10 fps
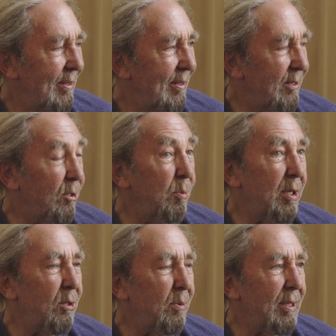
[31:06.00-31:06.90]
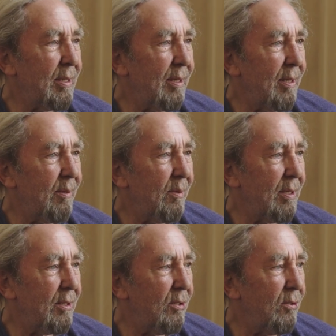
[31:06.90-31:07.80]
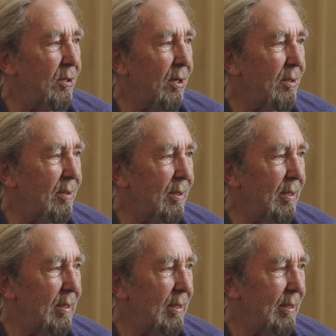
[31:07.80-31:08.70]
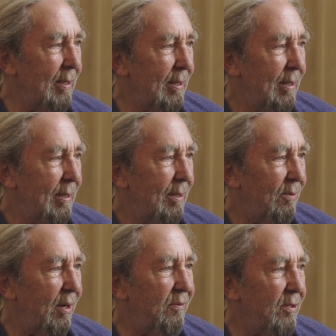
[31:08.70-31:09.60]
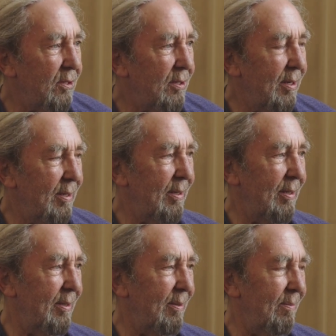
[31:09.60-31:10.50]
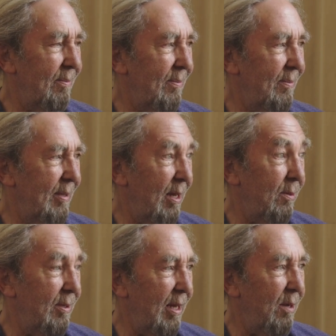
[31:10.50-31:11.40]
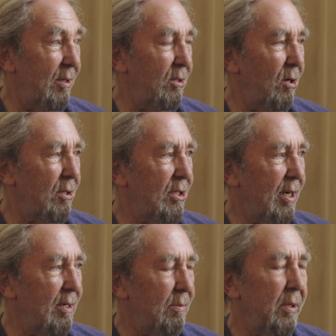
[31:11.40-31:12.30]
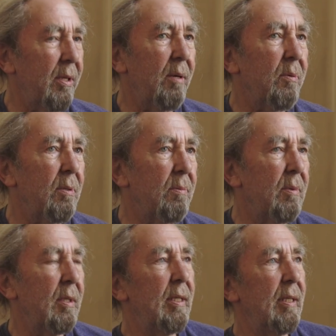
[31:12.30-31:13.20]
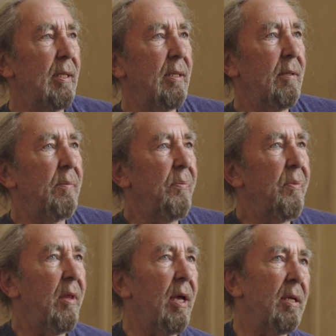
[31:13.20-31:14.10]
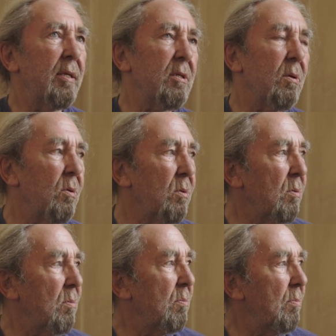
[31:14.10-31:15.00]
The Scooby Doobies, they were two young ravers, now in Yorkshire, but they had this whole